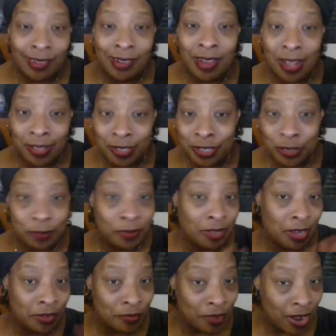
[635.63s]
colors,
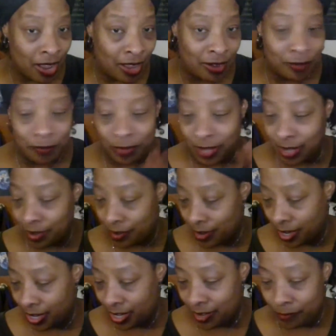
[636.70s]
plain red, plain
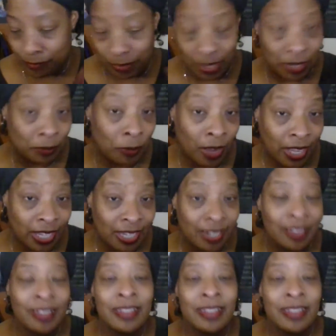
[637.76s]
green, plain white,